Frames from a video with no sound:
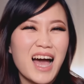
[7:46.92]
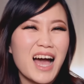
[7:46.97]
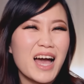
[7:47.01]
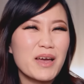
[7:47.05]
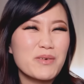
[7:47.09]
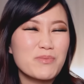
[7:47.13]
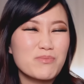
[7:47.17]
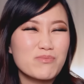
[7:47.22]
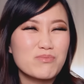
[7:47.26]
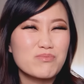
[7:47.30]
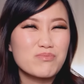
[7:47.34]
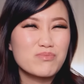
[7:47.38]

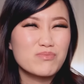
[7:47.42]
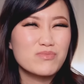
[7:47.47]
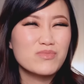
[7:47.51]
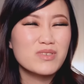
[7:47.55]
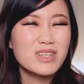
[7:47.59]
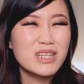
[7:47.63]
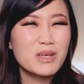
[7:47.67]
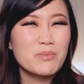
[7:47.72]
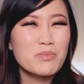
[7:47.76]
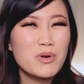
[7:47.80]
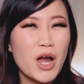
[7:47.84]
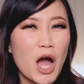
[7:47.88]
I
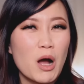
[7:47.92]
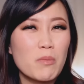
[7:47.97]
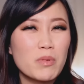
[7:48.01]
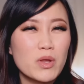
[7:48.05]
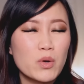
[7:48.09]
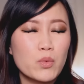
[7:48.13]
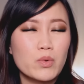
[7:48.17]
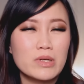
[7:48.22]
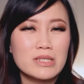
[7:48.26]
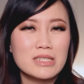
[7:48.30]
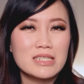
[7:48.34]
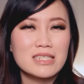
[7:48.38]
really
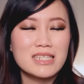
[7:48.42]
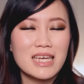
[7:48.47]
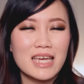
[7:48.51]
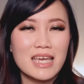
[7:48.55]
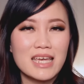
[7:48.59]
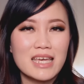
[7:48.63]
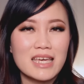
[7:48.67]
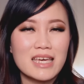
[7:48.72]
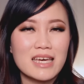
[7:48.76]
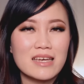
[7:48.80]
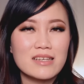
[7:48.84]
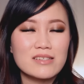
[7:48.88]
probably wouldn't
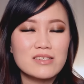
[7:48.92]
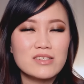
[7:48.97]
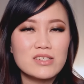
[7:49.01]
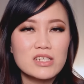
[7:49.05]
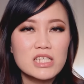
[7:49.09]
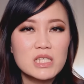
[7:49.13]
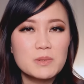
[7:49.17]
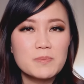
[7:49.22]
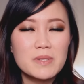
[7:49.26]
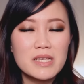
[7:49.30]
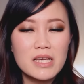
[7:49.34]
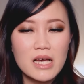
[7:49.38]
take it
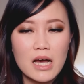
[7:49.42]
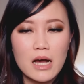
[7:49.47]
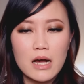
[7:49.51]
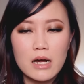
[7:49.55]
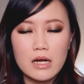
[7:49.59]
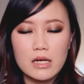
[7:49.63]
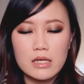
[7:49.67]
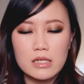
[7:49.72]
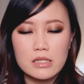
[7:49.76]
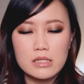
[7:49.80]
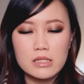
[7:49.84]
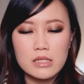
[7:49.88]
just
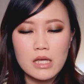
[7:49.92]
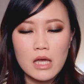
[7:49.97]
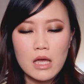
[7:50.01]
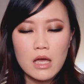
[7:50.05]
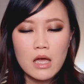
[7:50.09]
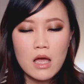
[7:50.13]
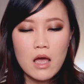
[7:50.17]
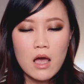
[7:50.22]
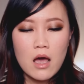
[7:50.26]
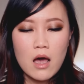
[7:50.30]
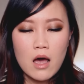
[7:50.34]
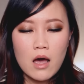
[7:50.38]
because
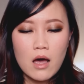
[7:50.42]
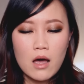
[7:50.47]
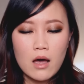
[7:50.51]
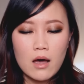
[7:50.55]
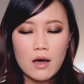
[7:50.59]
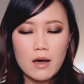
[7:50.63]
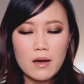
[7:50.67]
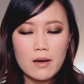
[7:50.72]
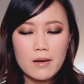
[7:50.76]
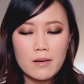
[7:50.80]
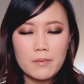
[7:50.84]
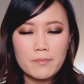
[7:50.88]

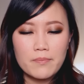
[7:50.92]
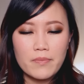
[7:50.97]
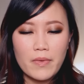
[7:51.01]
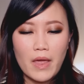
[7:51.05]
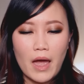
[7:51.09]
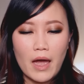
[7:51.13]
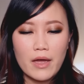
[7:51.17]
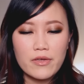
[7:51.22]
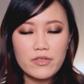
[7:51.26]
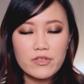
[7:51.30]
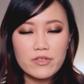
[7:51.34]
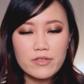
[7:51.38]
um,
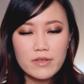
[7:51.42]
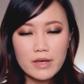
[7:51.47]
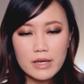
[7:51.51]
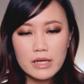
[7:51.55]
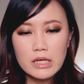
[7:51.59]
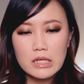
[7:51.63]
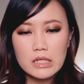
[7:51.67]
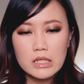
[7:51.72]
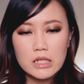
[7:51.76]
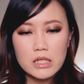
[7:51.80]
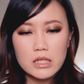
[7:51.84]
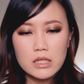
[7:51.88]
I
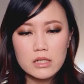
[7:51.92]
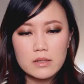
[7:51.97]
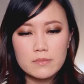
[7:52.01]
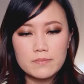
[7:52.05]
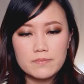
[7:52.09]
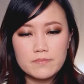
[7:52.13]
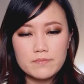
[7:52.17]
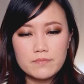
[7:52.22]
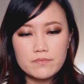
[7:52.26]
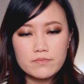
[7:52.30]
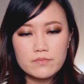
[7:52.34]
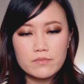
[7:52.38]
think
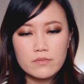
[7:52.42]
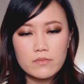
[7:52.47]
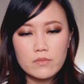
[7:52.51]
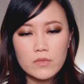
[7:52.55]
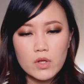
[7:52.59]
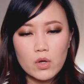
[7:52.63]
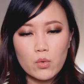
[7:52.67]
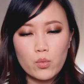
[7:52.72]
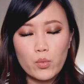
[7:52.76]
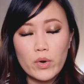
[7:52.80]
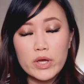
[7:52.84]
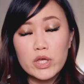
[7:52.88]

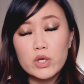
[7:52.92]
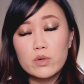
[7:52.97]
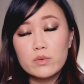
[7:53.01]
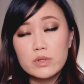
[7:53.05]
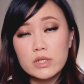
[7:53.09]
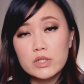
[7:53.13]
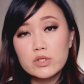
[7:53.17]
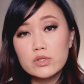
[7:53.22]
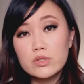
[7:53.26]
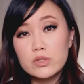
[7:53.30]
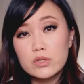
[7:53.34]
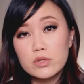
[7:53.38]
when you
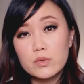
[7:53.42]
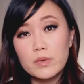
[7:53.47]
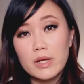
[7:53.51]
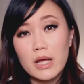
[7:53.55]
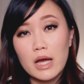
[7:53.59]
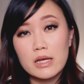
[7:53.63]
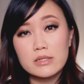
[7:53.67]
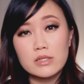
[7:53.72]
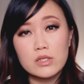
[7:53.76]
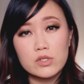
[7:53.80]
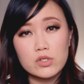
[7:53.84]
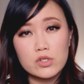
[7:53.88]
need to do it
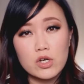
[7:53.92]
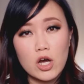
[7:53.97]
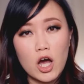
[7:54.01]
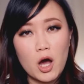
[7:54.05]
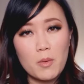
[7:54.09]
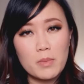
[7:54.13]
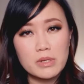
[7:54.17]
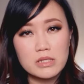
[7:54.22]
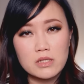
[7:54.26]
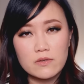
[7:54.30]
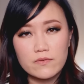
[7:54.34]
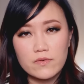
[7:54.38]
as a
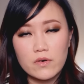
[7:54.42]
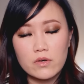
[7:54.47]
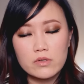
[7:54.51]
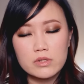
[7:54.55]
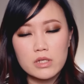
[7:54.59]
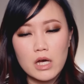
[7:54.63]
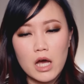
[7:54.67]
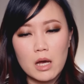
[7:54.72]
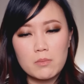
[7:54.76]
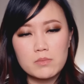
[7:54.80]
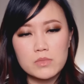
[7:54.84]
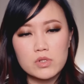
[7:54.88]
job, as a full
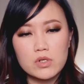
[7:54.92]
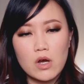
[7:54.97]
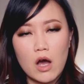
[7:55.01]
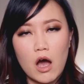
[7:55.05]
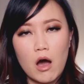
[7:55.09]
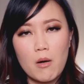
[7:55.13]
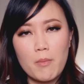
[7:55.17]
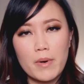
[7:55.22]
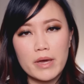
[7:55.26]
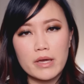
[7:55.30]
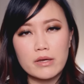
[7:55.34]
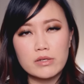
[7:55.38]
time
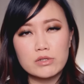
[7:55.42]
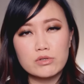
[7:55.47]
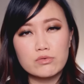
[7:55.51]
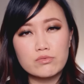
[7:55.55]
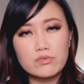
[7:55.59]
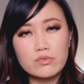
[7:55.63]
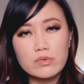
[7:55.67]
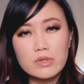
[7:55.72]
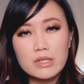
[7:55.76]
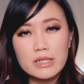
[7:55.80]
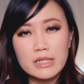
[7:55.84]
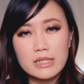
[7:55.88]
job, and you need
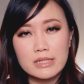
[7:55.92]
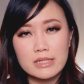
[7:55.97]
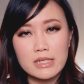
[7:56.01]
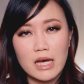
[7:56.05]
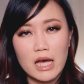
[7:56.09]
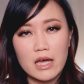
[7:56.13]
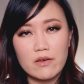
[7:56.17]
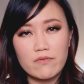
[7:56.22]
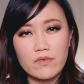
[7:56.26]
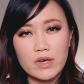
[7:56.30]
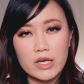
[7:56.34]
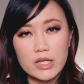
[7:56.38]
to really
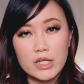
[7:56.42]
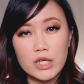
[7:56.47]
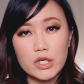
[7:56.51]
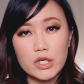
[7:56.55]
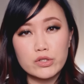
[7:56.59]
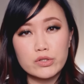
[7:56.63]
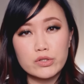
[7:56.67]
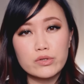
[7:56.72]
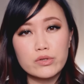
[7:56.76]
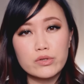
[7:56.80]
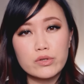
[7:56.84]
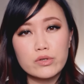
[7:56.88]
dive in
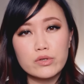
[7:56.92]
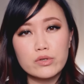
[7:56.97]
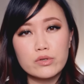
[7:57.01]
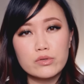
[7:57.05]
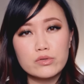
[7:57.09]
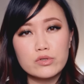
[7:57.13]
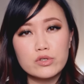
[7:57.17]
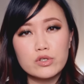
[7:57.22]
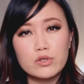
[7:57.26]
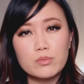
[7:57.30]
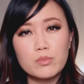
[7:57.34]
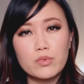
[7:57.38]
into the
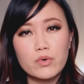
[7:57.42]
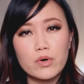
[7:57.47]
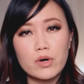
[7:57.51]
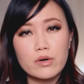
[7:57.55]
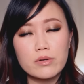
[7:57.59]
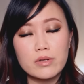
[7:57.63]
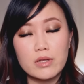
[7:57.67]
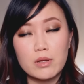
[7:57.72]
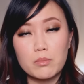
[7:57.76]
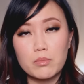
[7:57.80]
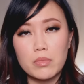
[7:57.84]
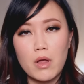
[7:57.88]
YouTube world
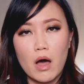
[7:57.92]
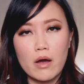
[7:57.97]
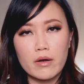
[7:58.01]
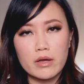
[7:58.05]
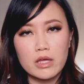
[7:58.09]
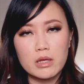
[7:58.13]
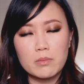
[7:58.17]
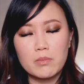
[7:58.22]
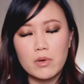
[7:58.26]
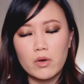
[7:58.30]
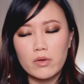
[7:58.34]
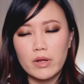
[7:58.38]
and the
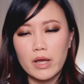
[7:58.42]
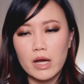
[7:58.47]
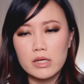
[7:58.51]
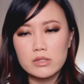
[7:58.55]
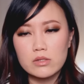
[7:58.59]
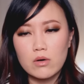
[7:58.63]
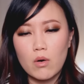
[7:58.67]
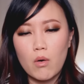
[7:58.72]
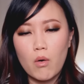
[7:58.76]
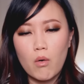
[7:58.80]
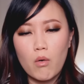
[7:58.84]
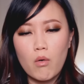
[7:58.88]
blogging community as
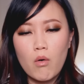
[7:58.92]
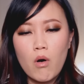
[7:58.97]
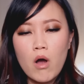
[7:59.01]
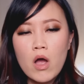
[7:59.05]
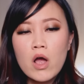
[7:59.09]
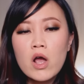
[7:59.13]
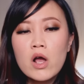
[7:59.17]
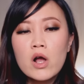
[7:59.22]
a whole,